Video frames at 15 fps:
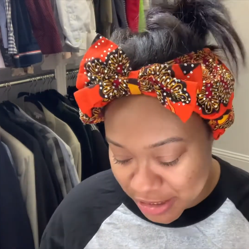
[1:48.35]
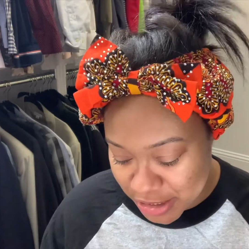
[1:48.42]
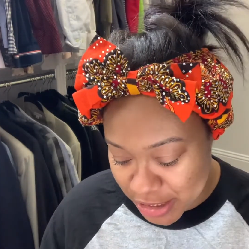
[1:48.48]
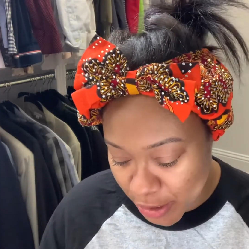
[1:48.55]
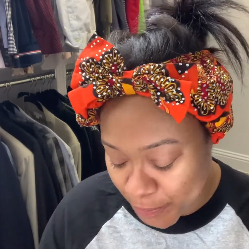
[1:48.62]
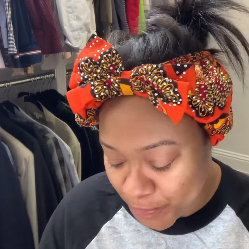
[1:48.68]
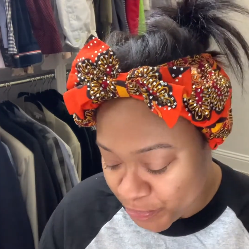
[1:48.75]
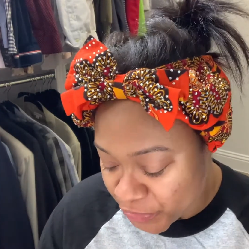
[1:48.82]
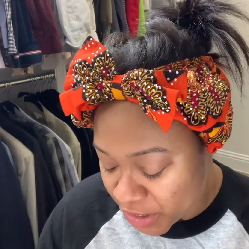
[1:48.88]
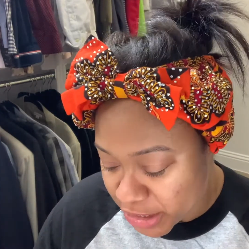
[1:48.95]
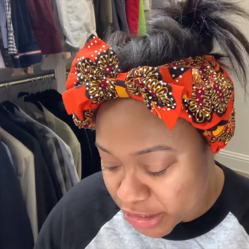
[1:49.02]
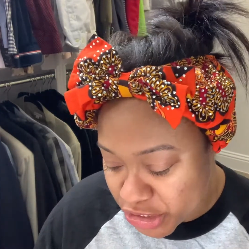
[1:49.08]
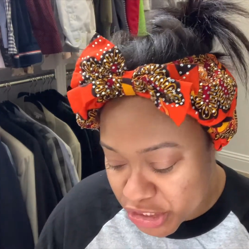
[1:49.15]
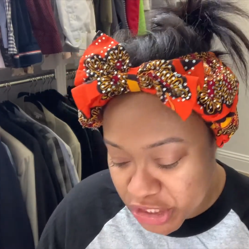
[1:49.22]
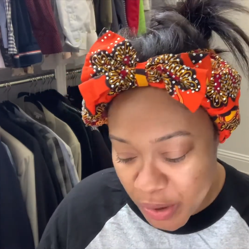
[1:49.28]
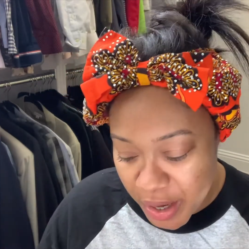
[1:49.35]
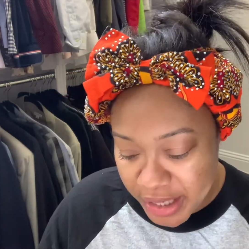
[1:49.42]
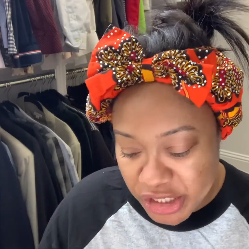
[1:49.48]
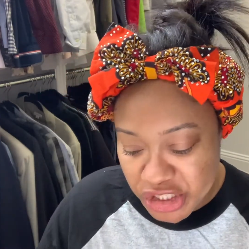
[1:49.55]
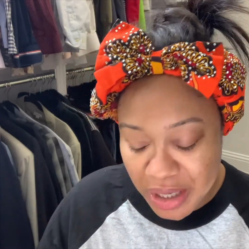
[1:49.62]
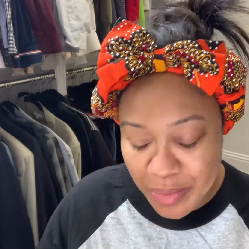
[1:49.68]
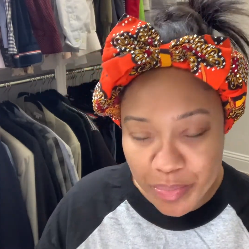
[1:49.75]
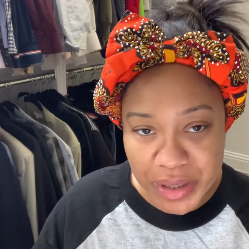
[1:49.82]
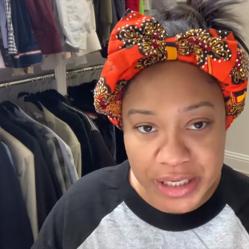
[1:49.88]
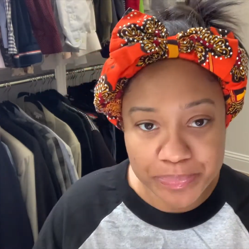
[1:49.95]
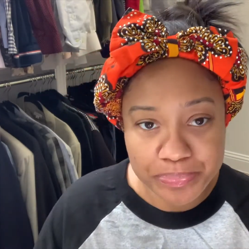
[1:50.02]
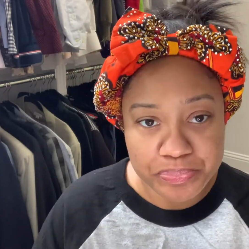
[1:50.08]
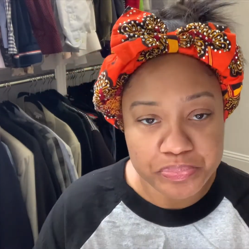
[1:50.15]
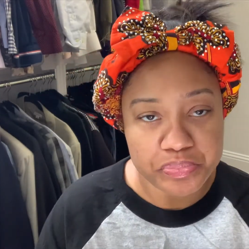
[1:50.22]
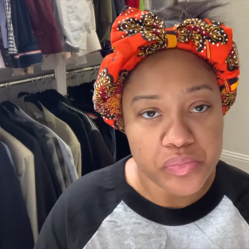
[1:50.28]
So let's just go ahead and jump
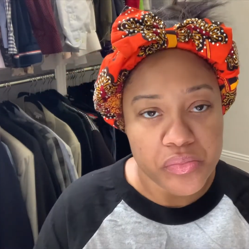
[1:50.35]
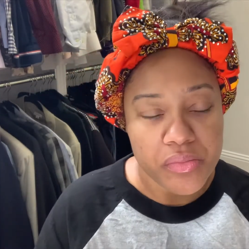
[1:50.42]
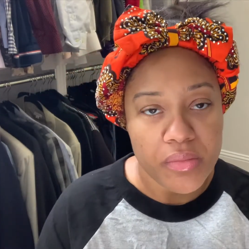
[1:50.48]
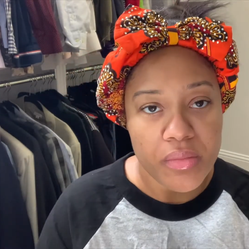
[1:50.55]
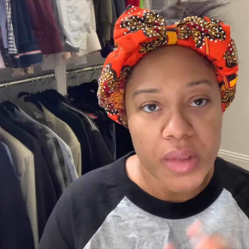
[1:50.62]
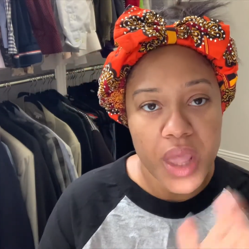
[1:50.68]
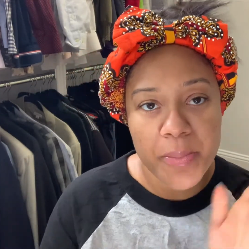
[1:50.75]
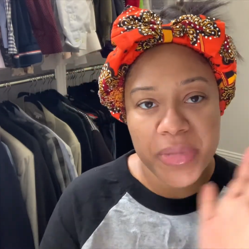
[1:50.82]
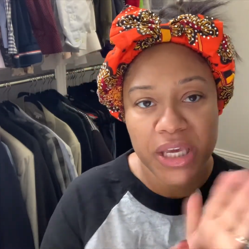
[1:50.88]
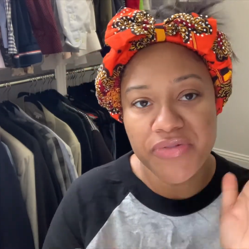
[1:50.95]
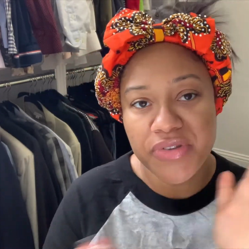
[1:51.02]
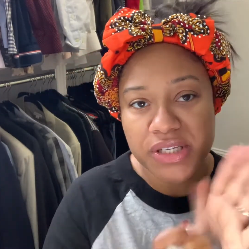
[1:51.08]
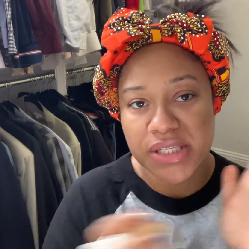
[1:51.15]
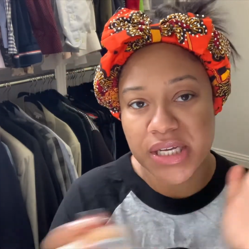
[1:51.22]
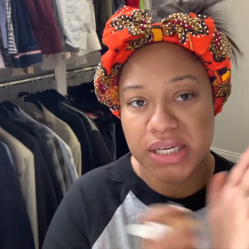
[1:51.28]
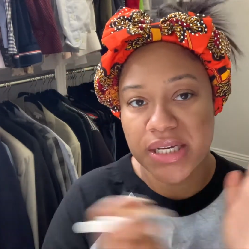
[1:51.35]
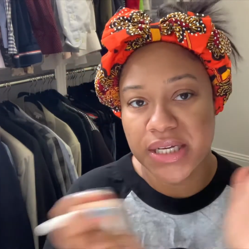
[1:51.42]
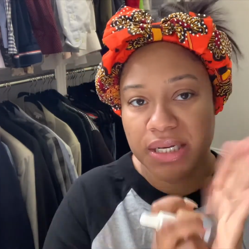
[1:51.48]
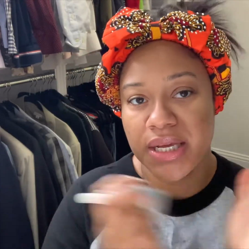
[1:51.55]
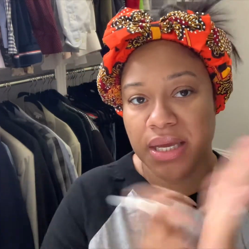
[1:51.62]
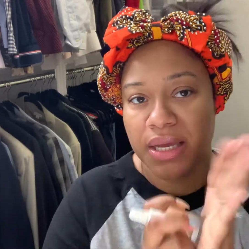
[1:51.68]
in. Let me give this a good